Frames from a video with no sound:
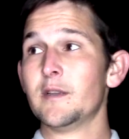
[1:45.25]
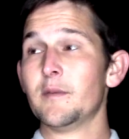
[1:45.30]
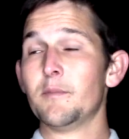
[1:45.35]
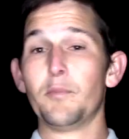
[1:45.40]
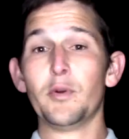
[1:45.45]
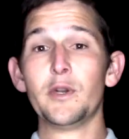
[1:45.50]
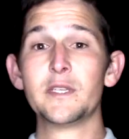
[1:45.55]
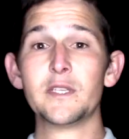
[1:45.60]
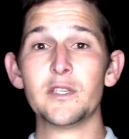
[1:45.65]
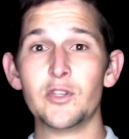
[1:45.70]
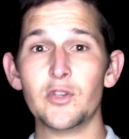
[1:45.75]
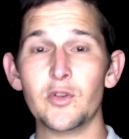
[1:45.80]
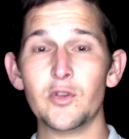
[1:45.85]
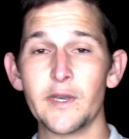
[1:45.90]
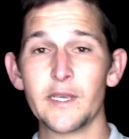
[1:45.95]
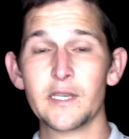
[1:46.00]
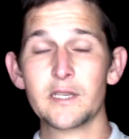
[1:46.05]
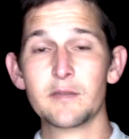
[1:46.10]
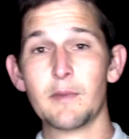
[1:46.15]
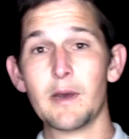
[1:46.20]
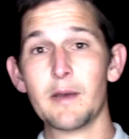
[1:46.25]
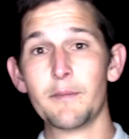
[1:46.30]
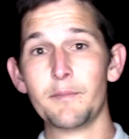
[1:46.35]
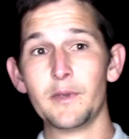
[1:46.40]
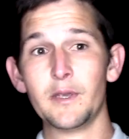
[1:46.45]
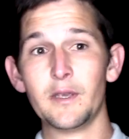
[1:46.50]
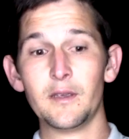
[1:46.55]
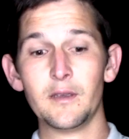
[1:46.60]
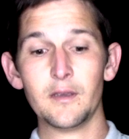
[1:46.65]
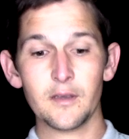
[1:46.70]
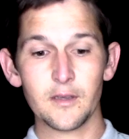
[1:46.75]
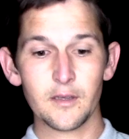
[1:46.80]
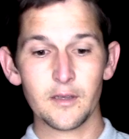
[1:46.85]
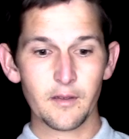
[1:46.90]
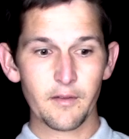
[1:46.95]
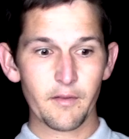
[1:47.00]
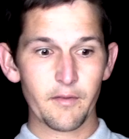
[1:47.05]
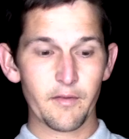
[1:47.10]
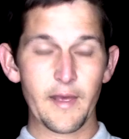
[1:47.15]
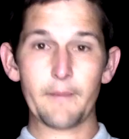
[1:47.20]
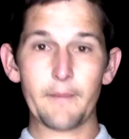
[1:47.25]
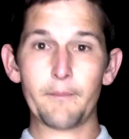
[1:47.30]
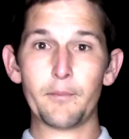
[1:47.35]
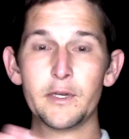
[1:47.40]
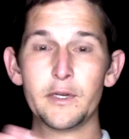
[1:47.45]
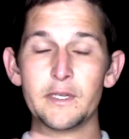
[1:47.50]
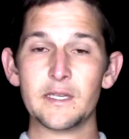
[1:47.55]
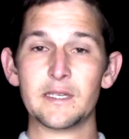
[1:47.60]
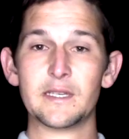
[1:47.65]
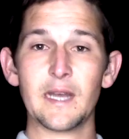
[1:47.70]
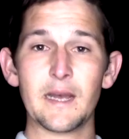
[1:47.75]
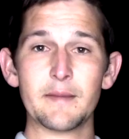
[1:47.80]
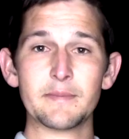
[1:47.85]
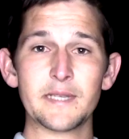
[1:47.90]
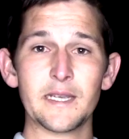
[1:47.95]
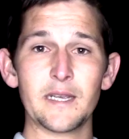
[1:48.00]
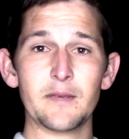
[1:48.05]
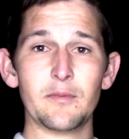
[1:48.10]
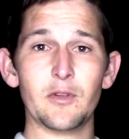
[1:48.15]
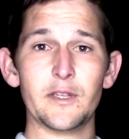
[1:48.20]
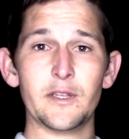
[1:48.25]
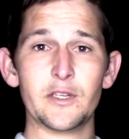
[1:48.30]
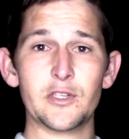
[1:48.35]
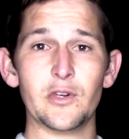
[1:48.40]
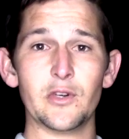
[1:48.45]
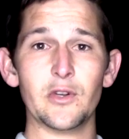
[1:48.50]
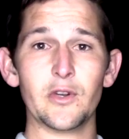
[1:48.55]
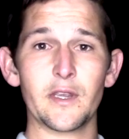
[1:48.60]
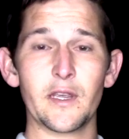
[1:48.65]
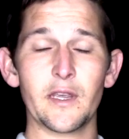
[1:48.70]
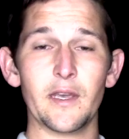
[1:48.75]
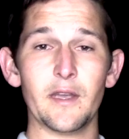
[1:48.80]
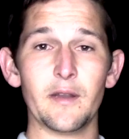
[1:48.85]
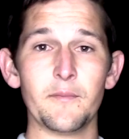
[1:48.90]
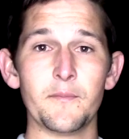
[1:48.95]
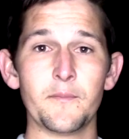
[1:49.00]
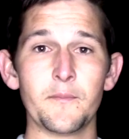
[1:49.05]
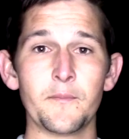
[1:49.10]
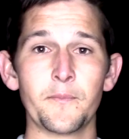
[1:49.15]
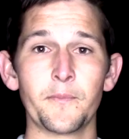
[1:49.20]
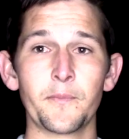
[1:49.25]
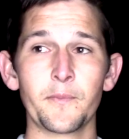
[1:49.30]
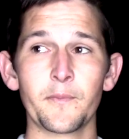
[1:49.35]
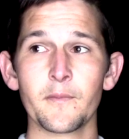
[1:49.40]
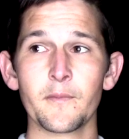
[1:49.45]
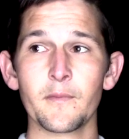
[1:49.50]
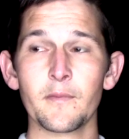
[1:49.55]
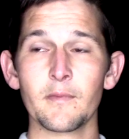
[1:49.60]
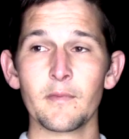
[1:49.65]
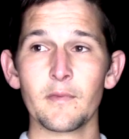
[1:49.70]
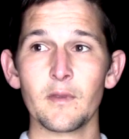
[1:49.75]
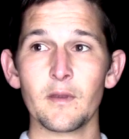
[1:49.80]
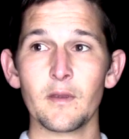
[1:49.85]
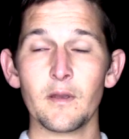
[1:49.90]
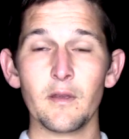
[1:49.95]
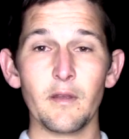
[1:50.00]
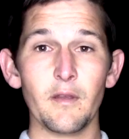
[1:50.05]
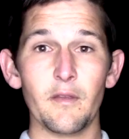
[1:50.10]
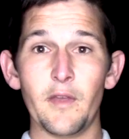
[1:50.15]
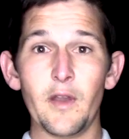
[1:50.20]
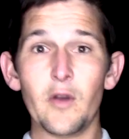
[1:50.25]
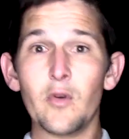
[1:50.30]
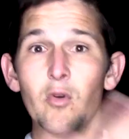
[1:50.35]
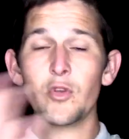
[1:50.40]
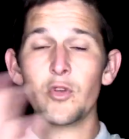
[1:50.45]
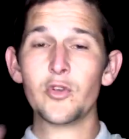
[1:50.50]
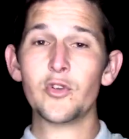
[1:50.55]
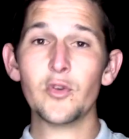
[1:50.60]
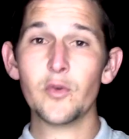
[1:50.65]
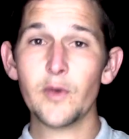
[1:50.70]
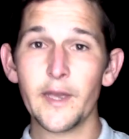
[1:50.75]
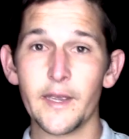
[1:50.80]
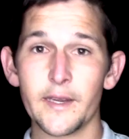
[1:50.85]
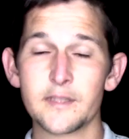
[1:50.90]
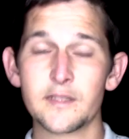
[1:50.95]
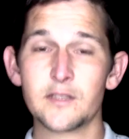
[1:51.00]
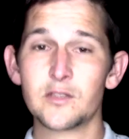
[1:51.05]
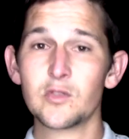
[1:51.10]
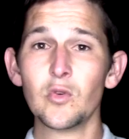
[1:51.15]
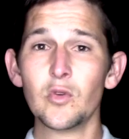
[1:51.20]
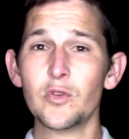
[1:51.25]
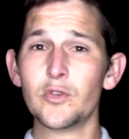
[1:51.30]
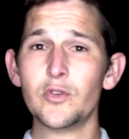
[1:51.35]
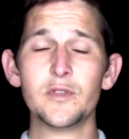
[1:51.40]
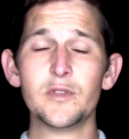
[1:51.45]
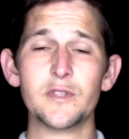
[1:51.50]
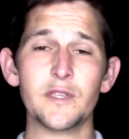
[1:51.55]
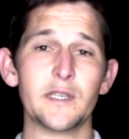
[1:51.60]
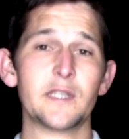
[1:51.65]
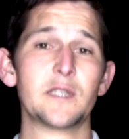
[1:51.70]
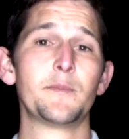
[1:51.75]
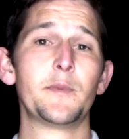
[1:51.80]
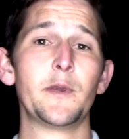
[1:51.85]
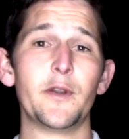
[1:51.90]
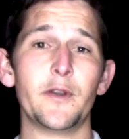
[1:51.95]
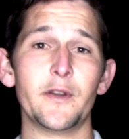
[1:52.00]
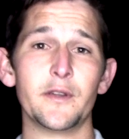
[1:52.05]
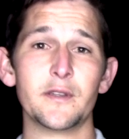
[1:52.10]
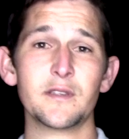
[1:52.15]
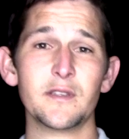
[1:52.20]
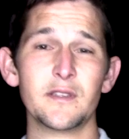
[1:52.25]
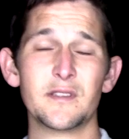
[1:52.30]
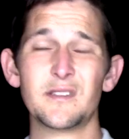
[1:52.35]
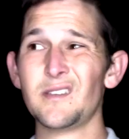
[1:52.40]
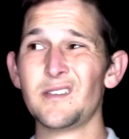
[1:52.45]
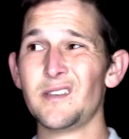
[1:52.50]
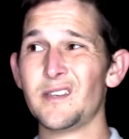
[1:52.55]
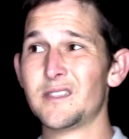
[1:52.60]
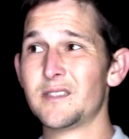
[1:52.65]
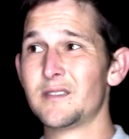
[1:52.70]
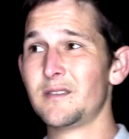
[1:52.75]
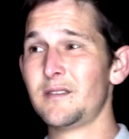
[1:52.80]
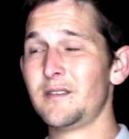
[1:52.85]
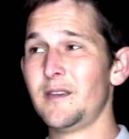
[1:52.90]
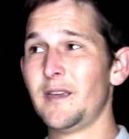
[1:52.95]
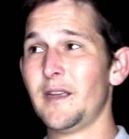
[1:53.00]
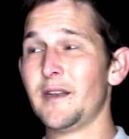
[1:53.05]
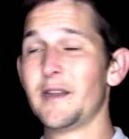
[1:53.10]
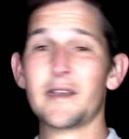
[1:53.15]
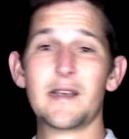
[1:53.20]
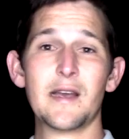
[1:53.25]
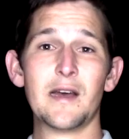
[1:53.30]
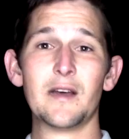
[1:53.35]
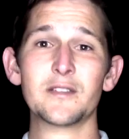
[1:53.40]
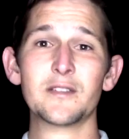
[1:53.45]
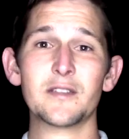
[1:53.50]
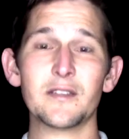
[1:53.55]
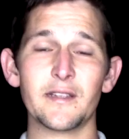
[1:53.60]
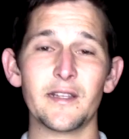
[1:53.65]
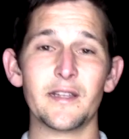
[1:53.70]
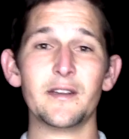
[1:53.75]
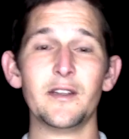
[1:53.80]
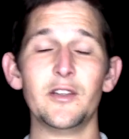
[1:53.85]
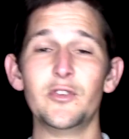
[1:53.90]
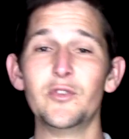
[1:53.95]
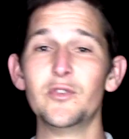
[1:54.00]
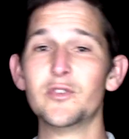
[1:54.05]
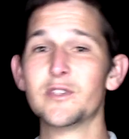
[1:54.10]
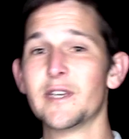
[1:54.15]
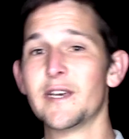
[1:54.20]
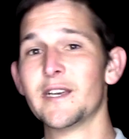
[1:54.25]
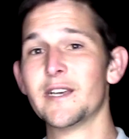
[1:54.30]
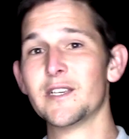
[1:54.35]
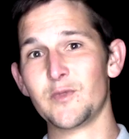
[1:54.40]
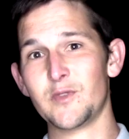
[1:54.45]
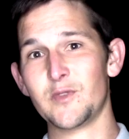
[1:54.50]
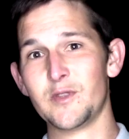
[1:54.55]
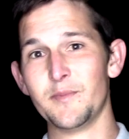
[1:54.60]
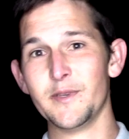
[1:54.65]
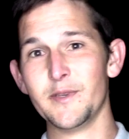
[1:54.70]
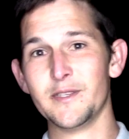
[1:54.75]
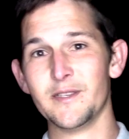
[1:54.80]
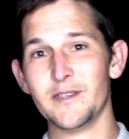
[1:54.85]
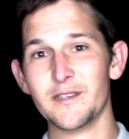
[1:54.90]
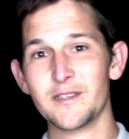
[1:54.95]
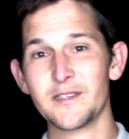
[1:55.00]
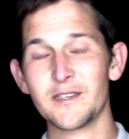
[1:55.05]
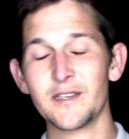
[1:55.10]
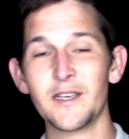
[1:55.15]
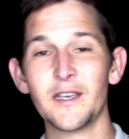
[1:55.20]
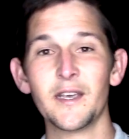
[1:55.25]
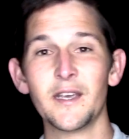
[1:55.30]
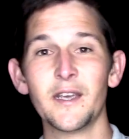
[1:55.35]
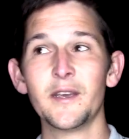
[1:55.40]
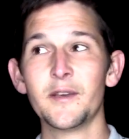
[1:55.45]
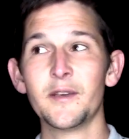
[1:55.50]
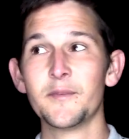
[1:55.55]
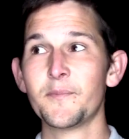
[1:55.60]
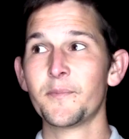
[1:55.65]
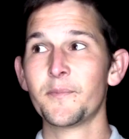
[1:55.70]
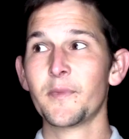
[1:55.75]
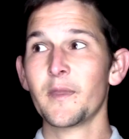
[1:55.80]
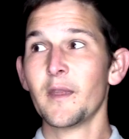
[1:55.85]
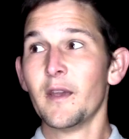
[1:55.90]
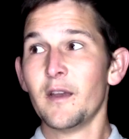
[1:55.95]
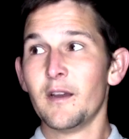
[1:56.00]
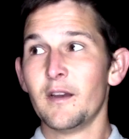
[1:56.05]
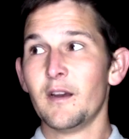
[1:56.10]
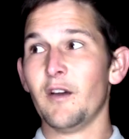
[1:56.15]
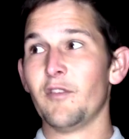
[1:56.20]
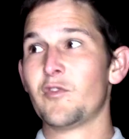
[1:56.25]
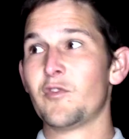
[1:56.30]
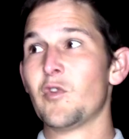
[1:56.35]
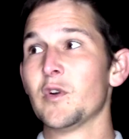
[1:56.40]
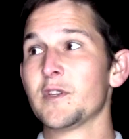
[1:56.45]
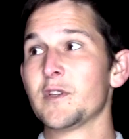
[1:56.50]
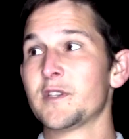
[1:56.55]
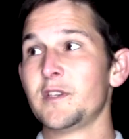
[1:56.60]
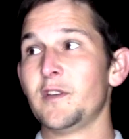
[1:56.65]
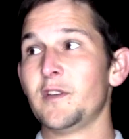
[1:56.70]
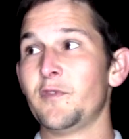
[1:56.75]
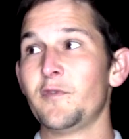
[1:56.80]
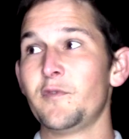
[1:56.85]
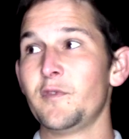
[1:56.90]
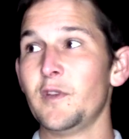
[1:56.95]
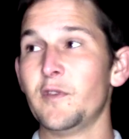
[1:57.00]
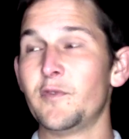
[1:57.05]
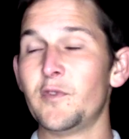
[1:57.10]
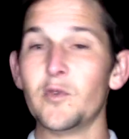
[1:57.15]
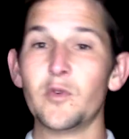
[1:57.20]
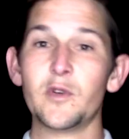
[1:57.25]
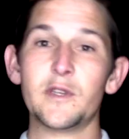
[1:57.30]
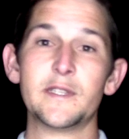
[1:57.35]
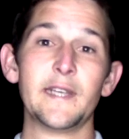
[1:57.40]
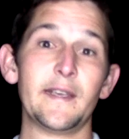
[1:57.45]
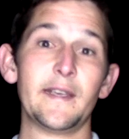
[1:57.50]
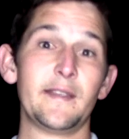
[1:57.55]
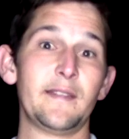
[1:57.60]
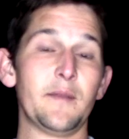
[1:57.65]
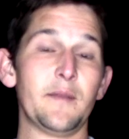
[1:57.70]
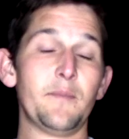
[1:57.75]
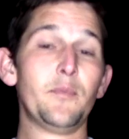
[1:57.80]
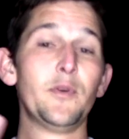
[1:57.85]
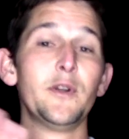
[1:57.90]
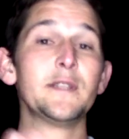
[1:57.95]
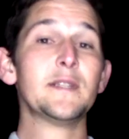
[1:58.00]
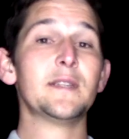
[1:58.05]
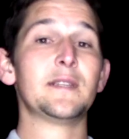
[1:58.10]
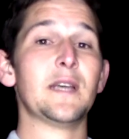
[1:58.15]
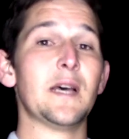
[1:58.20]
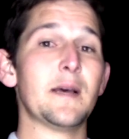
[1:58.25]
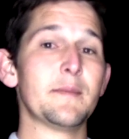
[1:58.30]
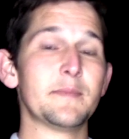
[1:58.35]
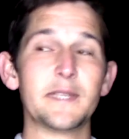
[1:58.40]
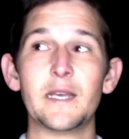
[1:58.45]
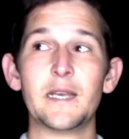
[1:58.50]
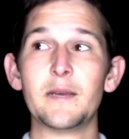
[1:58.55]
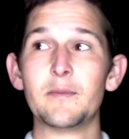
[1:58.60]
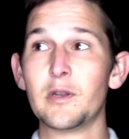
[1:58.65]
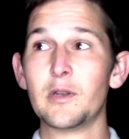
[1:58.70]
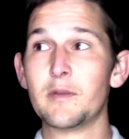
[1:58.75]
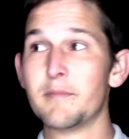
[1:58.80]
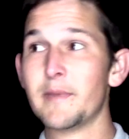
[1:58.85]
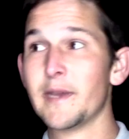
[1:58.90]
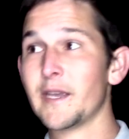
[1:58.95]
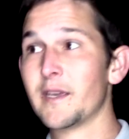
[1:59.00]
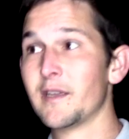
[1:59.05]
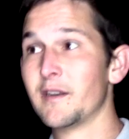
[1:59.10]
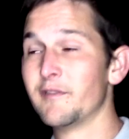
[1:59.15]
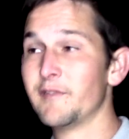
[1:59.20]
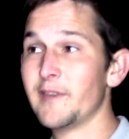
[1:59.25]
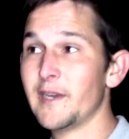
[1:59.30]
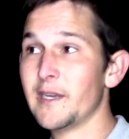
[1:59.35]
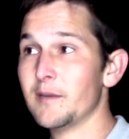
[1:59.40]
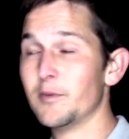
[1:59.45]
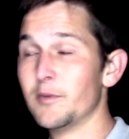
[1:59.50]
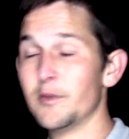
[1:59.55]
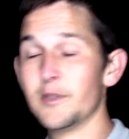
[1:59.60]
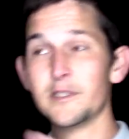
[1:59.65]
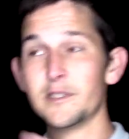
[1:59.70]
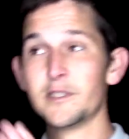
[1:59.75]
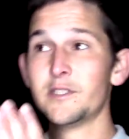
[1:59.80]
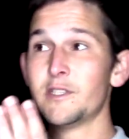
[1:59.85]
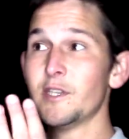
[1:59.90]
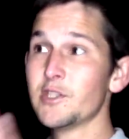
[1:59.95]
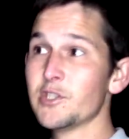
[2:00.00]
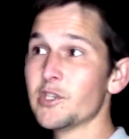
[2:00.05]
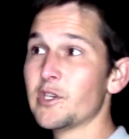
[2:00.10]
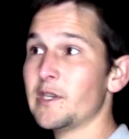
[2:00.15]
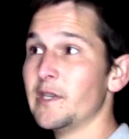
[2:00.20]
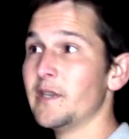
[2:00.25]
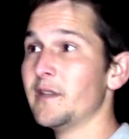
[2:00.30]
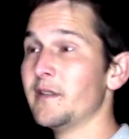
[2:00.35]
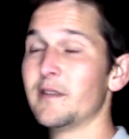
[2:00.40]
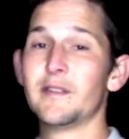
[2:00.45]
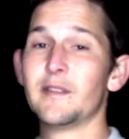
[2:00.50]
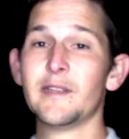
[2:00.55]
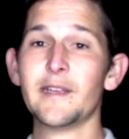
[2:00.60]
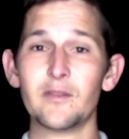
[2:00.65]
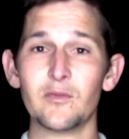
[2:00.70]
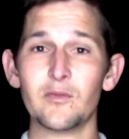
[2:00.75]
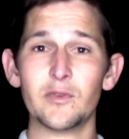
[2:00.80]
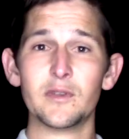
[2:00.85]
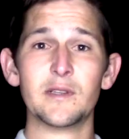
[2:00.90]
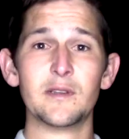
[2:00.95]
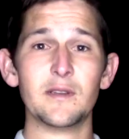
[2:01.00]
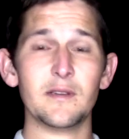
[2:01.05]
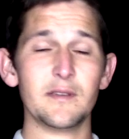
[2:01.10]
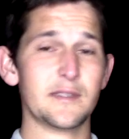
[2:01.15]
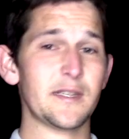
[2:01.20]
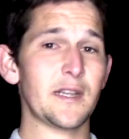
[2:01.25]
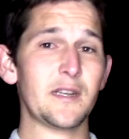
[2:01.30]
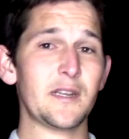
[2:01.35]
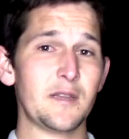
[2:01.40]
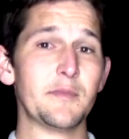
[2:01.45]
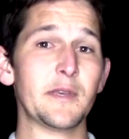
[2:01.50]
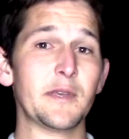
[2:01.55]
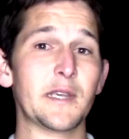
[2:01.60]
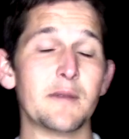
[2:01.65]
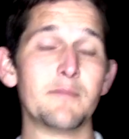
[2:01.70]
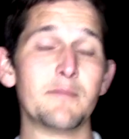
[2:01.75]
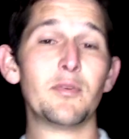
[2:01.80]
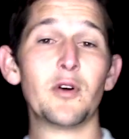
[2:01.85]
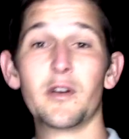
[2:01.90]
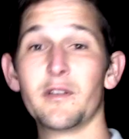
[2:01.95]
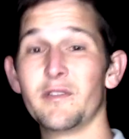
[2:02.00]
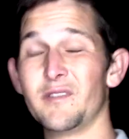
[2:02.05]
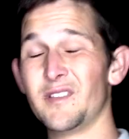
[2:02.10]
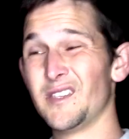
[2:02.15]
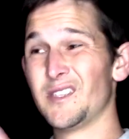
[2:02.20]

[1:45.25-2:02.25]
printed UX might be that printed timetable that you're looking at. They're UX, it's all user experience. It's an encounter that a user has with the business. Of course, if you would take that printed timetable and make it available digitally, then that would suddenly become part of the